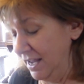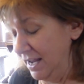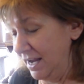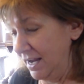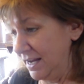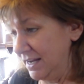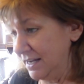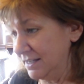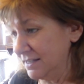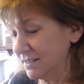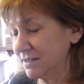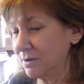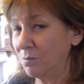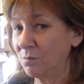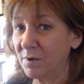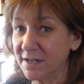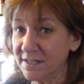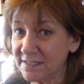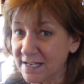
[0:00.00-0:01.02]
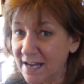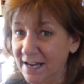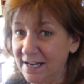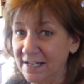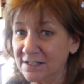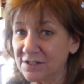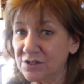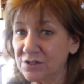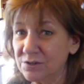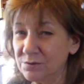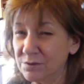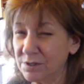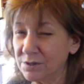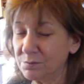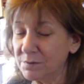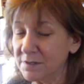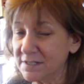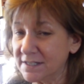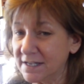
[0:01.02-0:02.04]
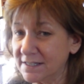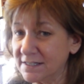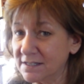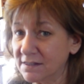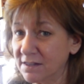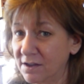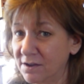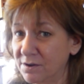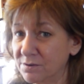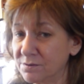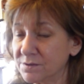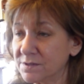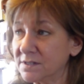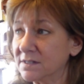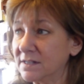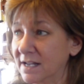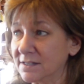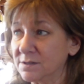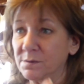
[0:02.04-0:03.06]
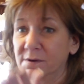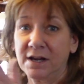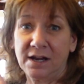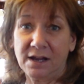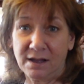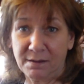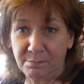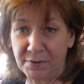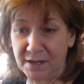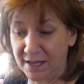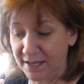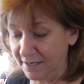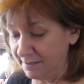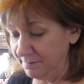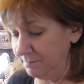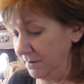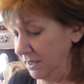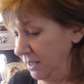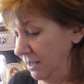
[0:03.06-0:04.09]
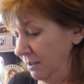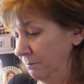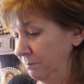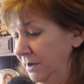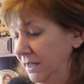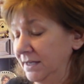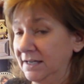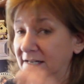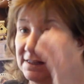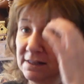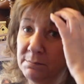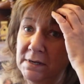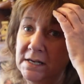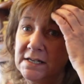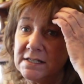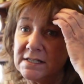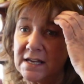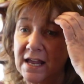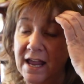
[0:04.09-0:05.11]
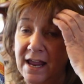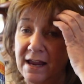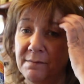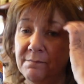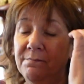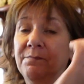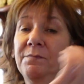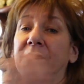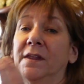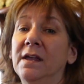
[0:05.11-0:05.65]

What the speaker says: And so once I get 2 to 3 sets of those, that's when I up-pot them. But in the meantime,